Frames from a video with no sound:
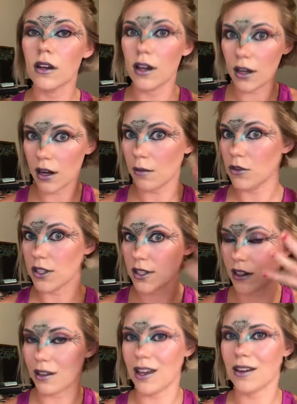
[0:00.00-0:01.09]
And I'm just
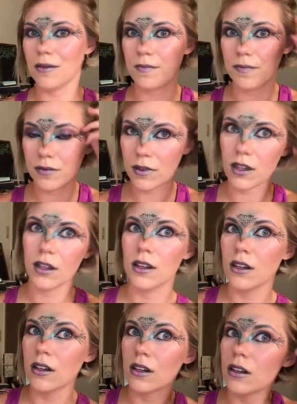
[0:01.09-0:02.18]
going to like
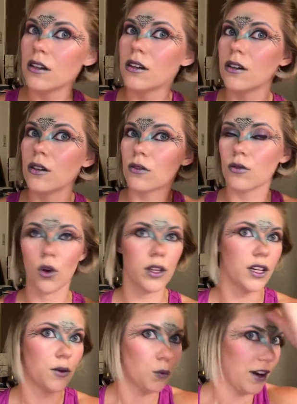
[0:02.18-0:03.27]
roll
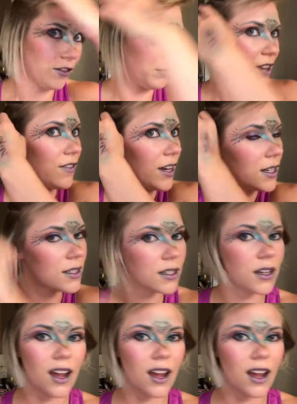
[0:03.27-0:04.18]
it away from my face.